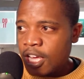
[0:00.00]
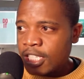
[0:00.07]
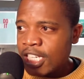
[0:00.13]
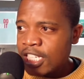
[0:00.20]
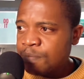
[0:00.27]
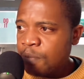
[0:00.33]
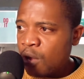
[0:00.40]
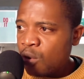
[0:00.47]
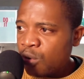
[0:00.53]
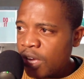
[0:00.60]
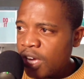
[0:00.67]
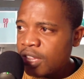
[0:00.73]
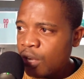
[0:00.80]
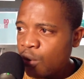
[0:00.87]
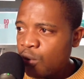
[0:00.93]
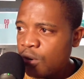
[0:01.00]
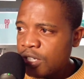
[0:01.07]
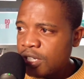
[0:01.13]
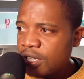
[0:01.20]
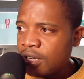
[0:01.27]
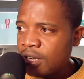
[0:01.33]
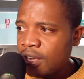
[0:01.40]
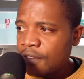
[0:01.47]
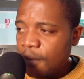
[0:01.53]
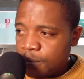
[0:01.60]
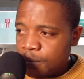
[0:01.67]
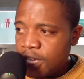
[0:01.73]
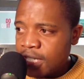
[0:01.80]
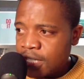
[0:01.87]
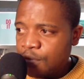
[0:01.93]
just by looking at the question, if I'm
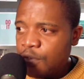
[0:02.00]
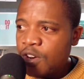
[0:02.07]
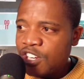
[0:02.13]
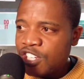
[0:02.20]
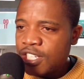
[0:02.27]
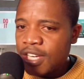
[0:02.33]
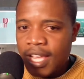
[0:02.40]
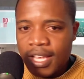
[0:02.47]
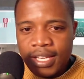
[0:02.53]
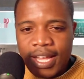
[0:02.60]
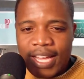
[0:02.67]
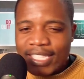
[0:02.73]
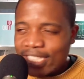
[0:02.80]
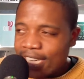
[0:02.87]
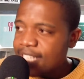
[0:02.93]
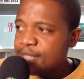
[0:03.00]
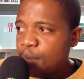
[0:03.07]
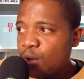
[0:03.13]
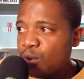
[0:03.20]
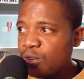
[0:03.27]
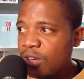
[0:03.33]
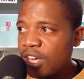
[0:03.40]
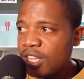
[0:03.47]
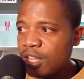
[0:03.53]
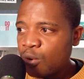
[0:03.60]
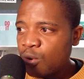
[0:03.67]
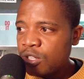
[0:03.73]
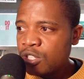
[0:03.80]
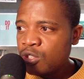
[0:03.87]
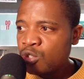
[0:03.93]
saying differentiate, just by looking at the
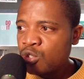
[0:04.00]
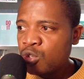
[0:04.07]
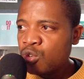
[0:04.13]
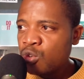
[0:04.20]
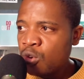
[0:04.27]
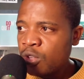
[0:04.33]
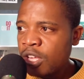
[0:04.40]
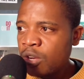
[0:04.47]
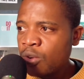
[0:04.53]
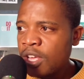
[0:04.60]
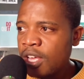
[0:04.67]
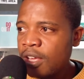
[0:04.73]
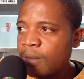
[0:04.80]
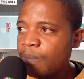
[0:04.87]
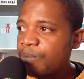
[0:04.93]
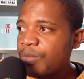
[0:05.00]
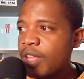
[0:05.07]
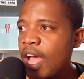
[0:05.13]
question, you should know that, okay,